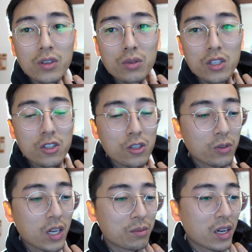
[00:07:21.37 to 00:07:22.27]
It was so
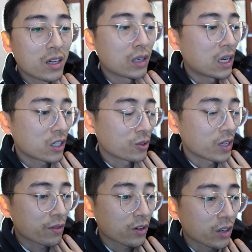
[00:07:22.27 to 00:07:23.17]
dumb. I should
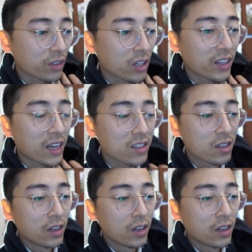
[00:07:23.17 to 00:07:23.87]
never have done that.